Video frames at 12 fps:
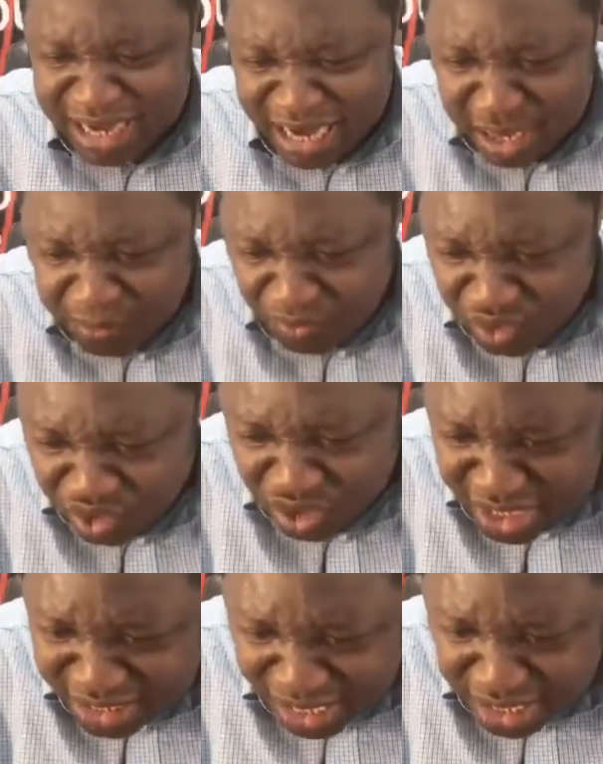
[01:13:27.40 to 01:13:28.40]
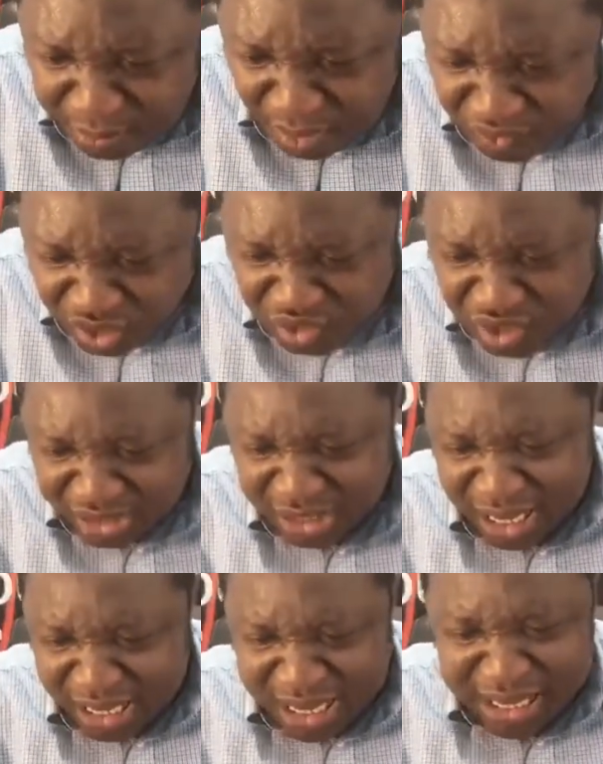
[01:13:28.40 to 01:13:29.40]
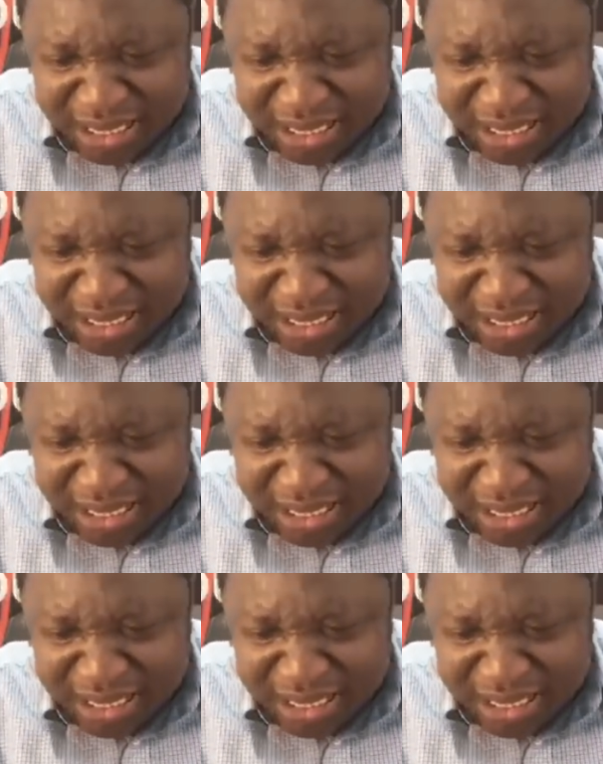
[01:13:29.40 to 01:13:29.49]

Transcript: In the name of Jesus, in the name of Jesus Christ,